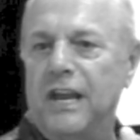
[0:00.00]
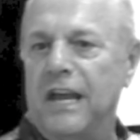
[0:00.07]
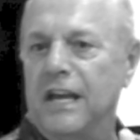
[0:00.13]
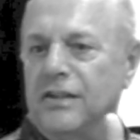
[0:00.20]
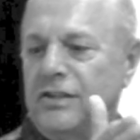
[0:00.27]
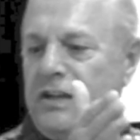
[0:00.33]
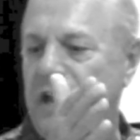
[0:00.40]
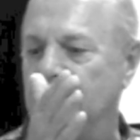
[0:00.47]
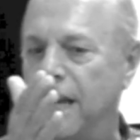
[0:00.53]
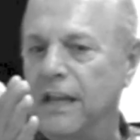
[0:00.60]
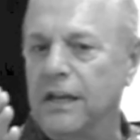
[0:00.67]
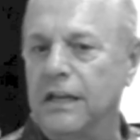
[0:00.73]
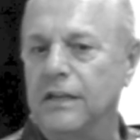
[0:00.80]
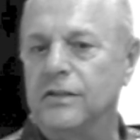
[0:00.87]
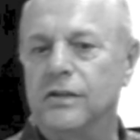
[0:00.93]

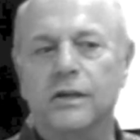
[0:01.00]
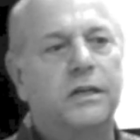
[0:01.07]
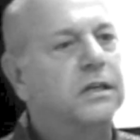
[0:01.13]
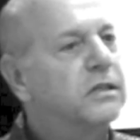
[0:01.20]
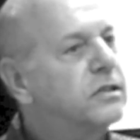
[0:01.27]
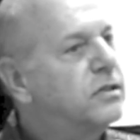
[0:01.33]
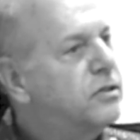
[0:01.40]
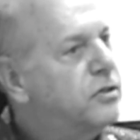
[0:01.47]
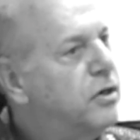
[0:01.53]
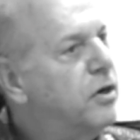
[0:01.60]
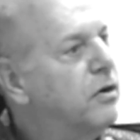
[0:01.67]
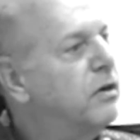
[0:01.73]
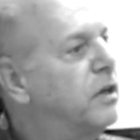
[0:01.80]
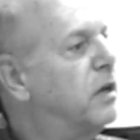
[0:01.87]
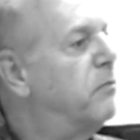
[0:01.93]
nationality took its
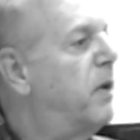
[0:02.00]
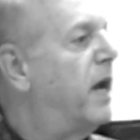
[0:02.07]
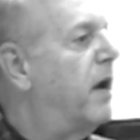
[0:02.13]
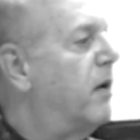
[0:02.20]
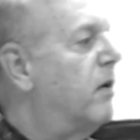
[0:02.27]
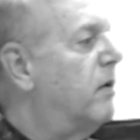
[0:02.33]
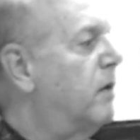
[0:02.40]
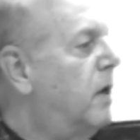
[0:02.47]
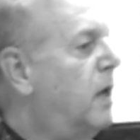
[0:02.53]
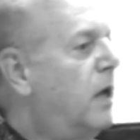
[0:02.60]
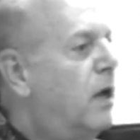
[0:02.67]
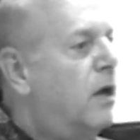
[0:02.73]
turn in the barrel.